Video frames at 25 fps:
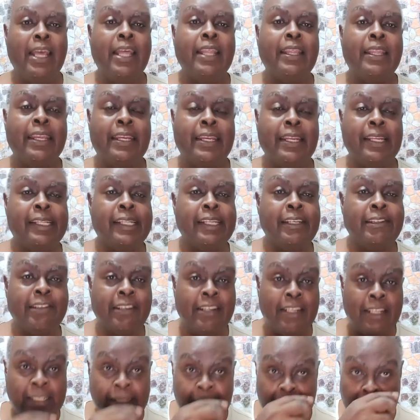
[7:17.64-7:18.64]
The
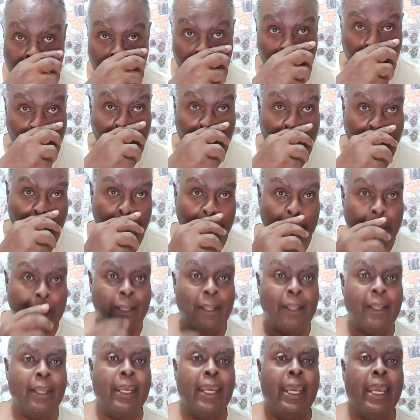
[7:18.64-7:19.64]
decision is in your hand,
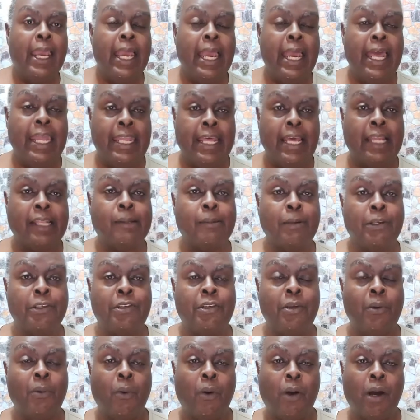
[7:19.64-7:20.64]
and that's
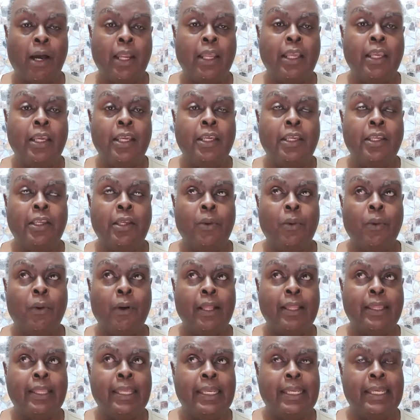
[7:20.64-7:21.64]
what you want. You
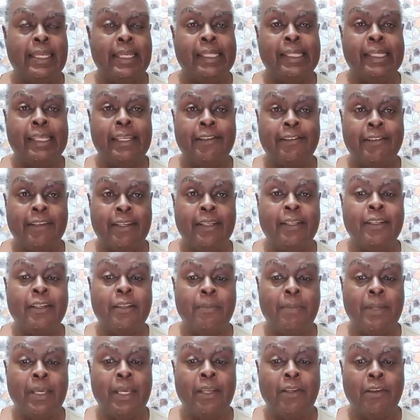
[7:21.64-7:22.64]
want the decision
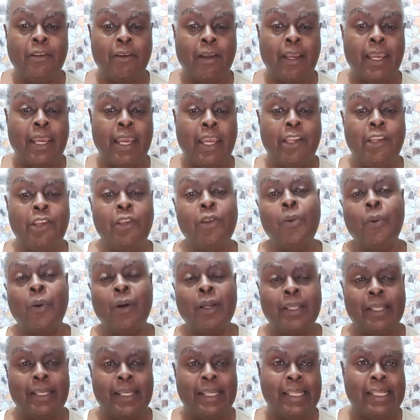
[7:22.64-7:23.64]
to be in your hand. You
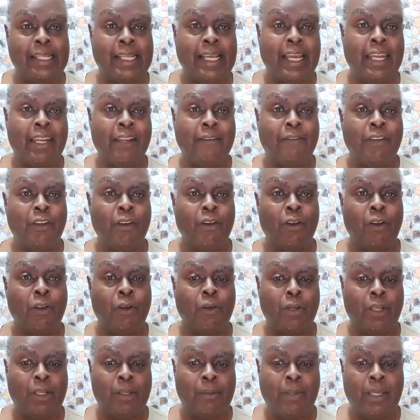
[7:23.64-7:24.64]
want to decide if your
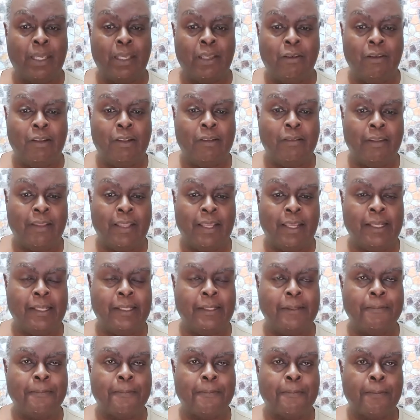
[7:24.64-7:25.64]
load is being used for
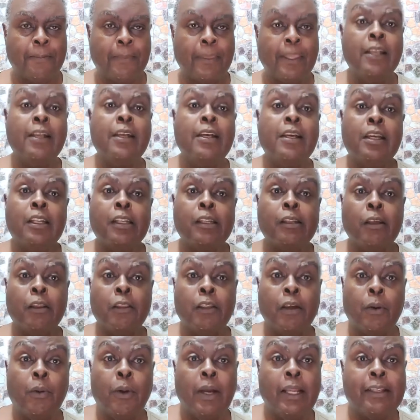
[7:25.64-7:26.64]
this. So
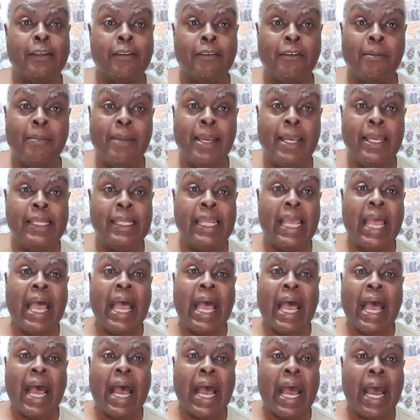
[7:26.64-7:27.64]
the question remains,
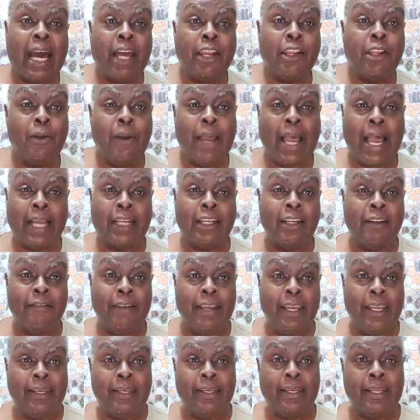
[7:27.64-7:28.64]
how do you
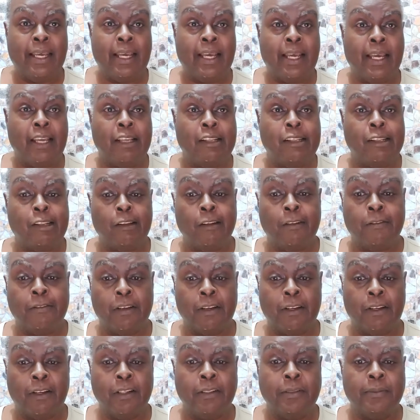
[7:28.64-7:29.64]
activate Surf
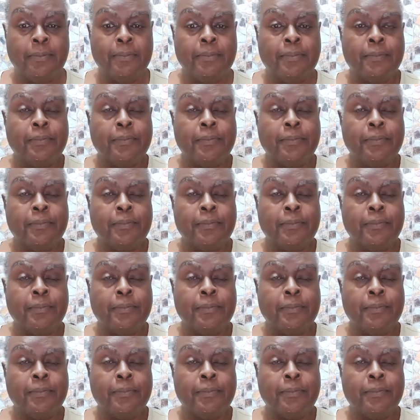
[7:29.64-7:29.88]
Alert?